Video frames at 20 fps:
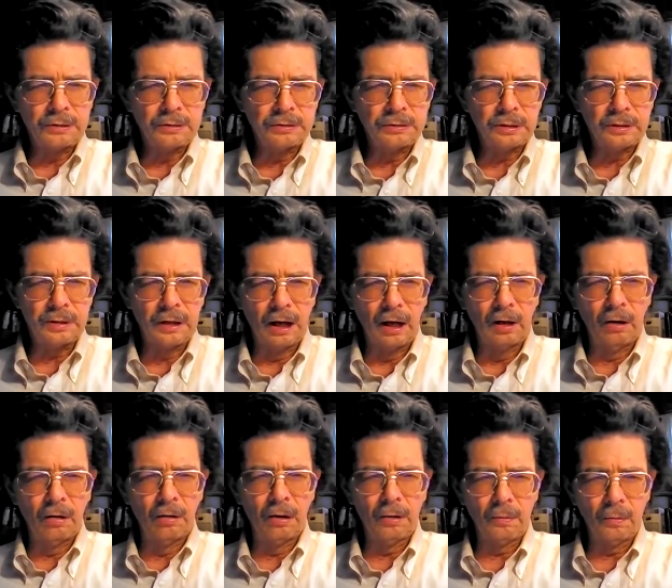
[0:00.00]
should
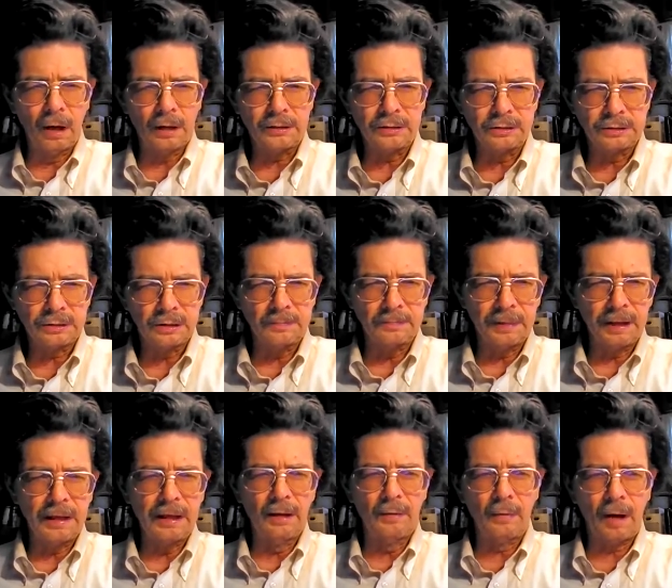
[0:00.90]
go, or what you should
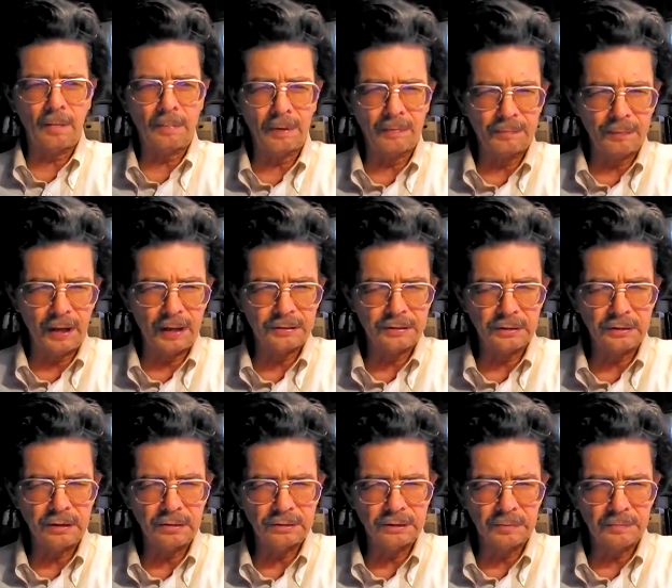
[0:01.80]
be, or what profession
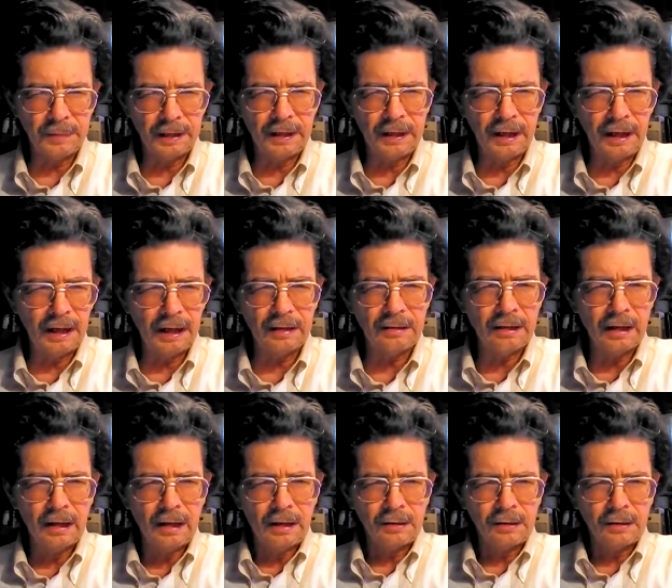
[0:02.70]
you should be in,